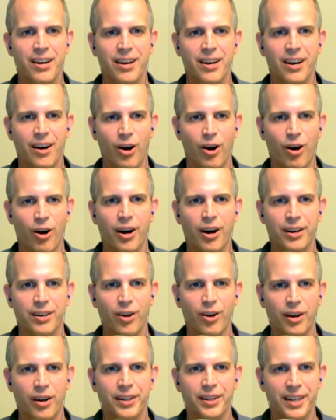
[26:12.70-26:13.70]
on
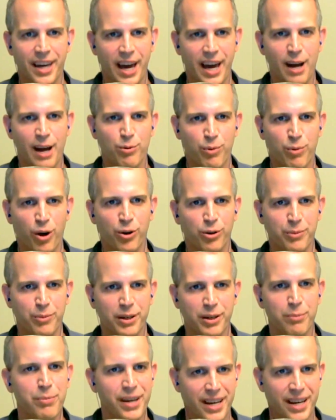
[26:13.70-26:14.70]
the cable modem
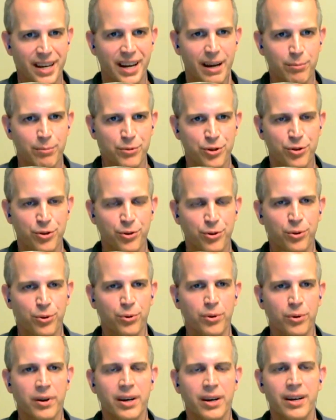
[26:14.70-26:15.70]
in a PNM
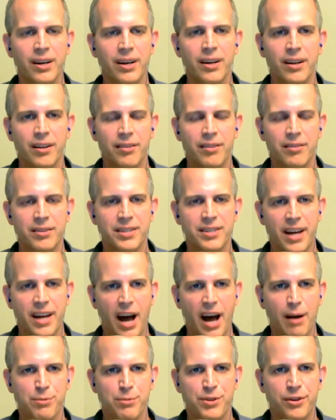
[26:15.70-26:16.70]
tool, the
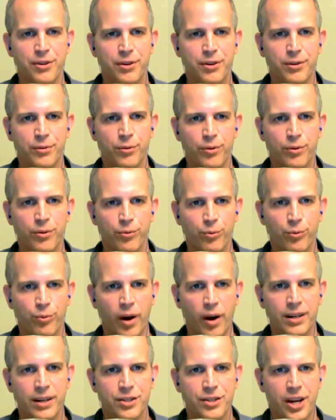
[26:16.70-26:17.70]
taps that are
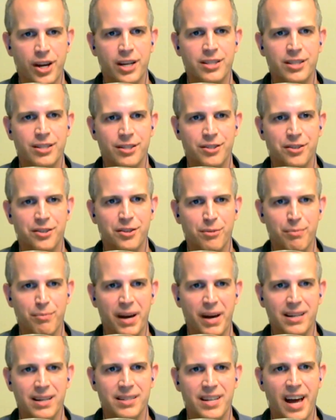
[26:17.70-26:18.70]
right adjacent to the
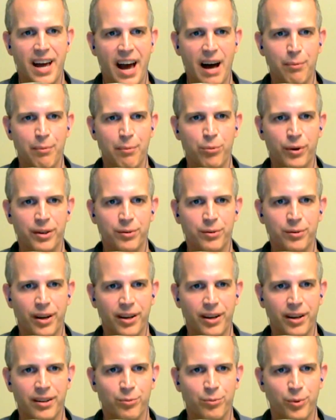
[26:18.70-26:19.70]
main tap, we
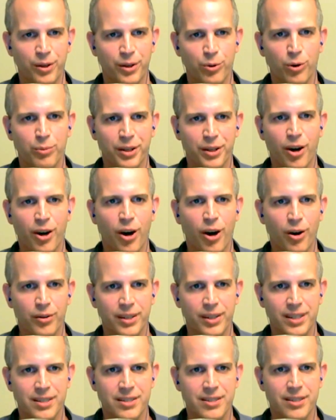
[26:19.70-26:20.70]
normally call
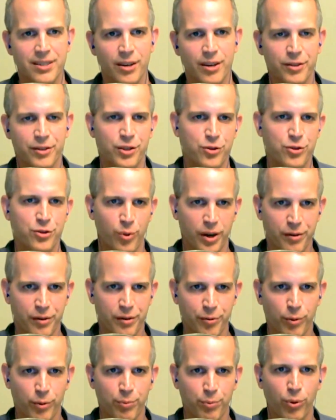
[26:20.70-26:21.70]
these, if it's a
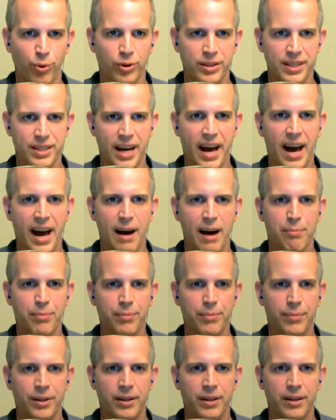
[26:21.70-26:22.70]
24-port tap,
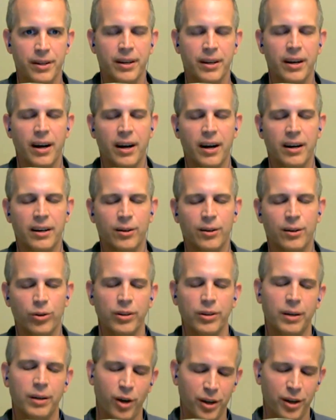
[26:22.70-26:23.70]

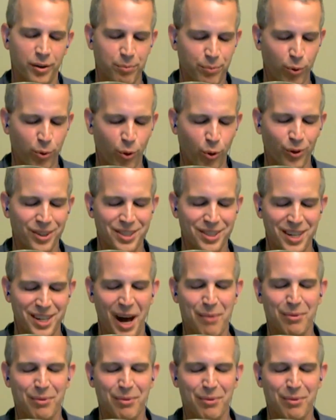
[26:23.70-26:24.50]
or not a port tap,